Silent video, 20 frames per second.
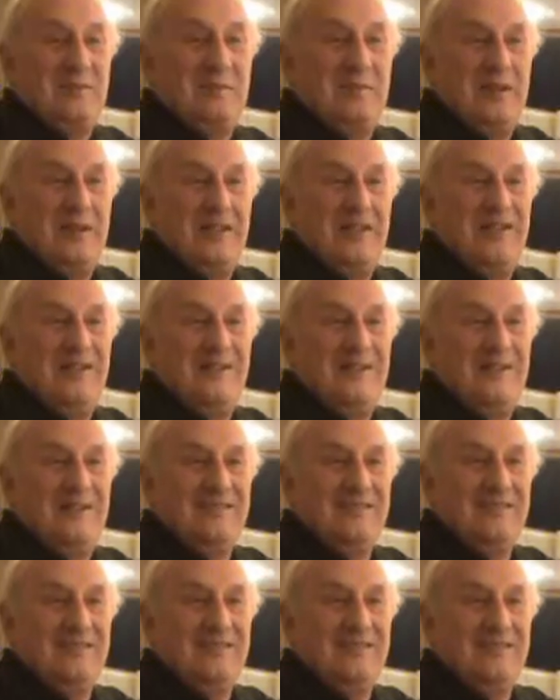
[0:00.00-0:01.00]
many
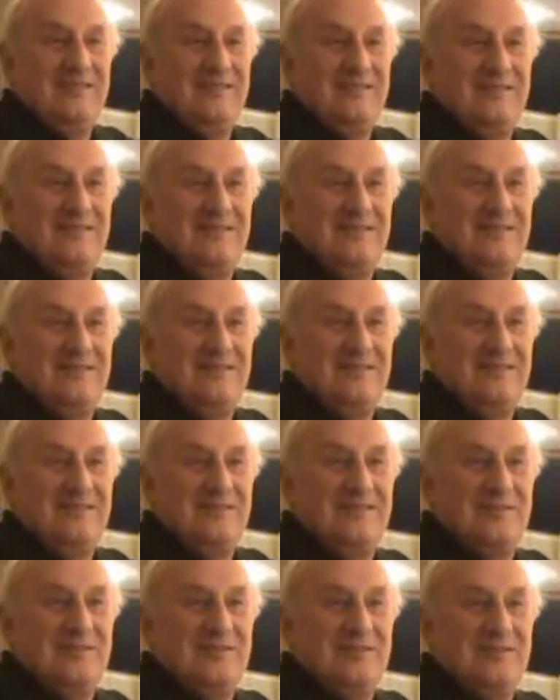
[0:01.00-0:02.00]

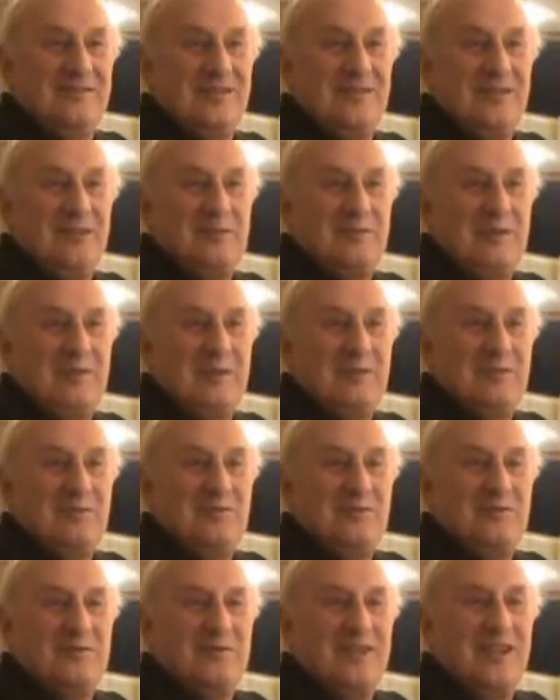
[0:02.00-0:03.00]
stage managers
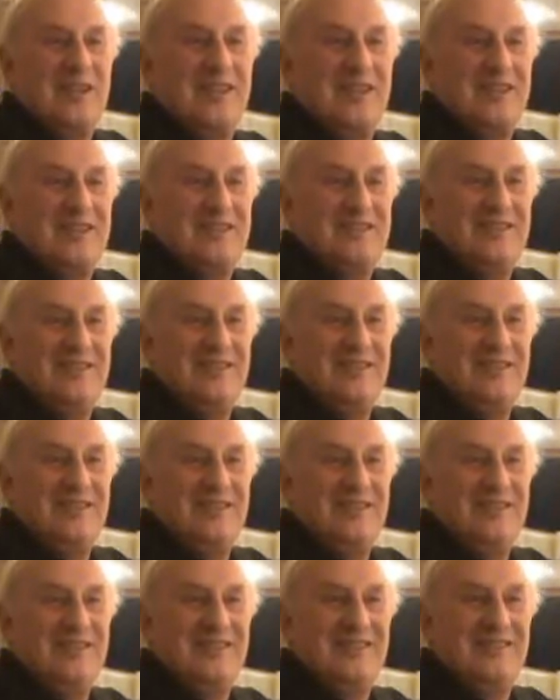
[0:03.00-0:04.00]
or techies that
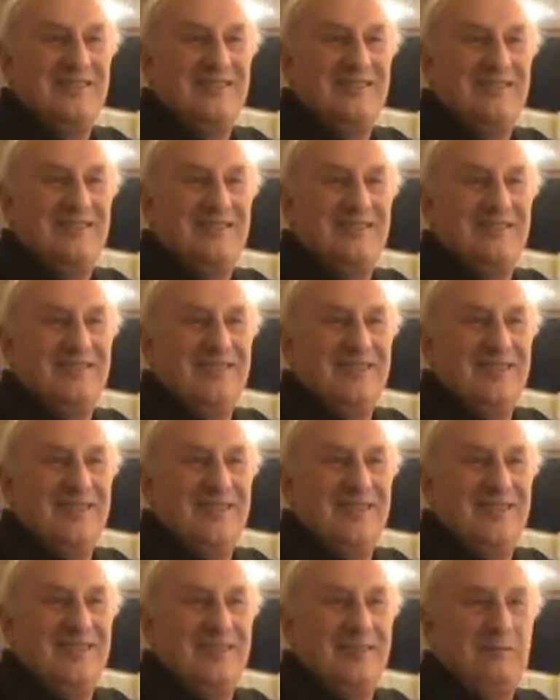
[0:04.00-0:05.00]
in
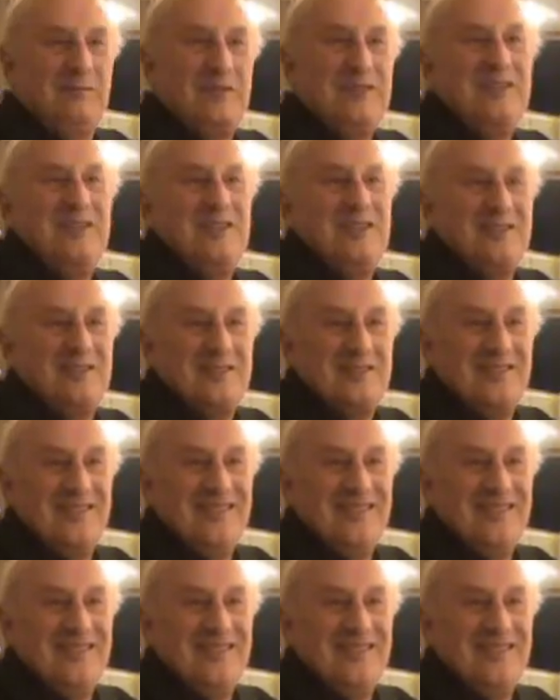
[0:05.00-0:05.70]
the business,